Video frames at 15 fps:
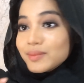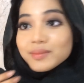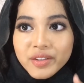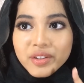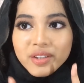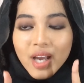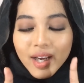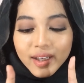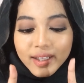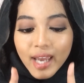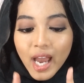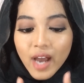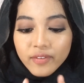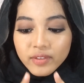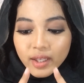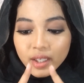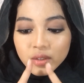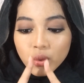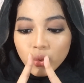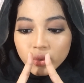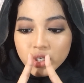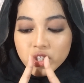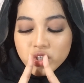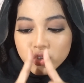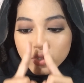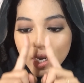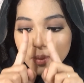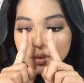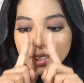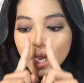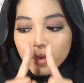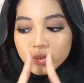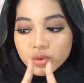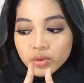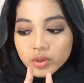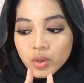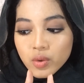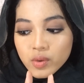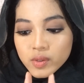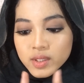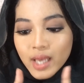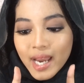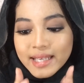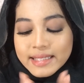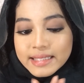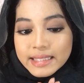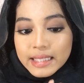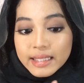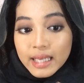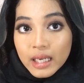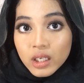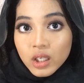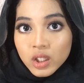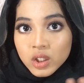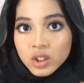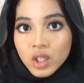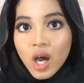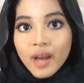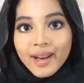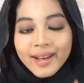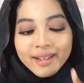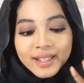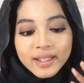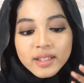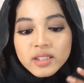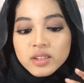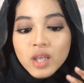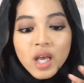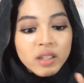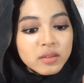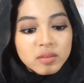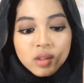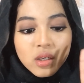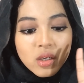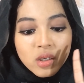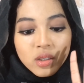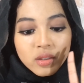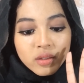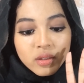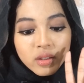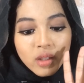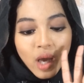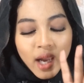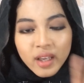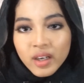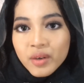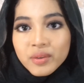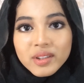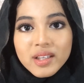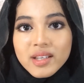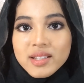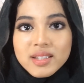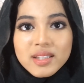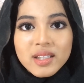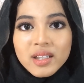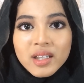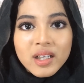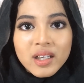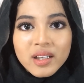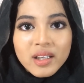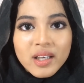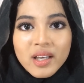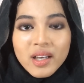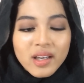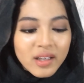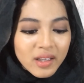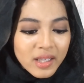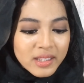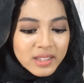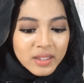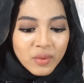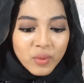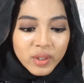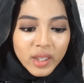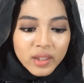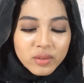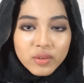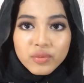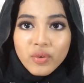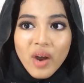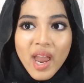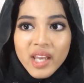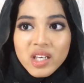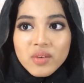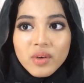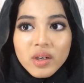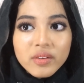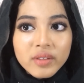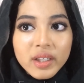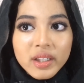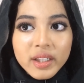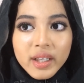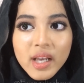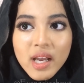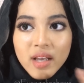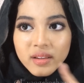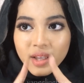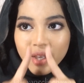And you're not gonna have like an orange stripe down your nose. I see that a lot, and it is not, I don't think it's an okay look for anyone really.